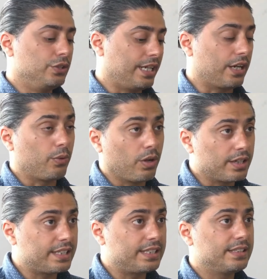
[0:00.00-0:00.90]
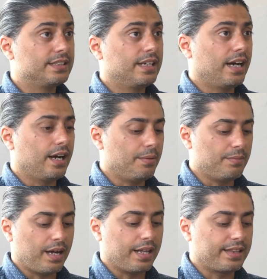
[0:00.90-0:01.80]
you get quality.
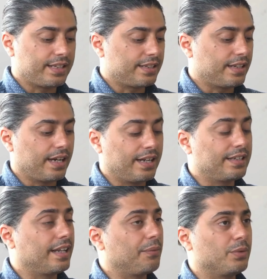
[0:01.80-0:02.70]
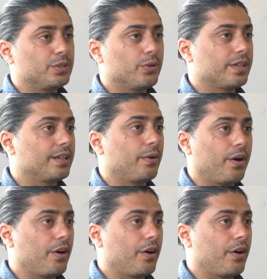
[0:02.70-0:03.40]
Um, I think, and and we're talking not